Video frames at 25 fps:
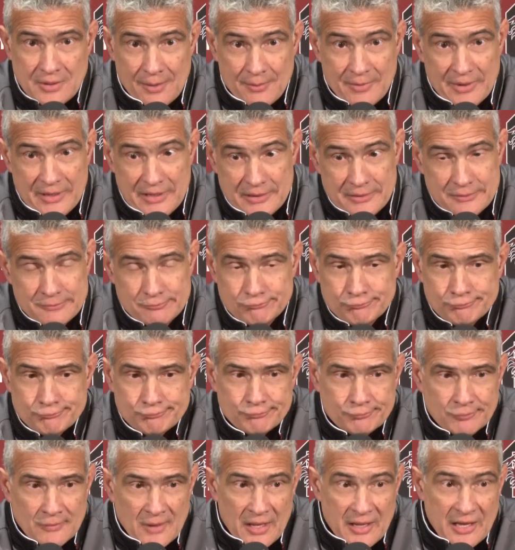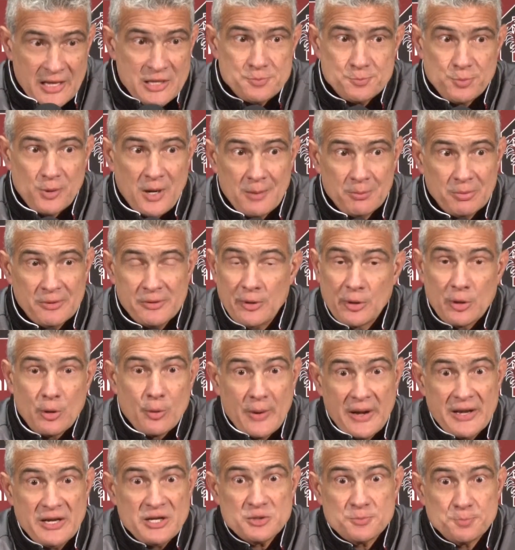I mean, he's probably the
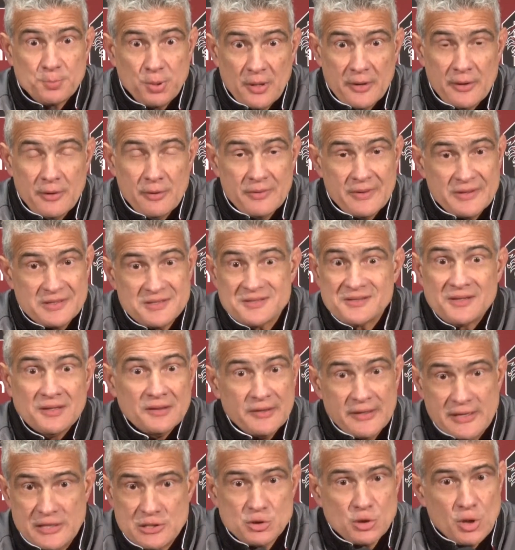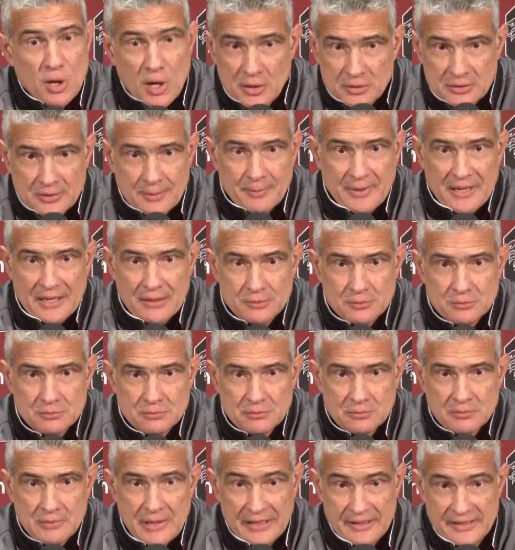greatest player that's the least talked about,
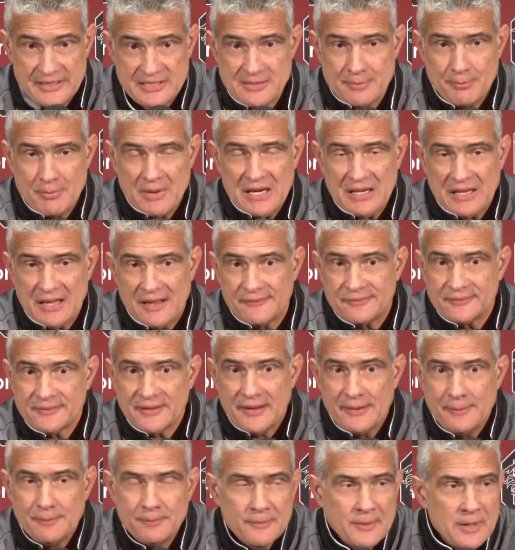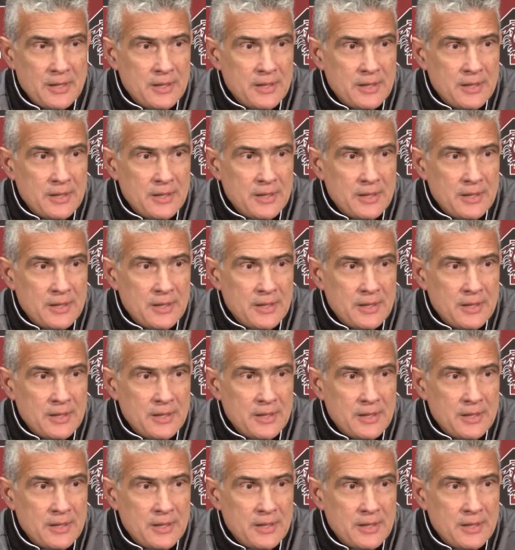at least in my lifetime.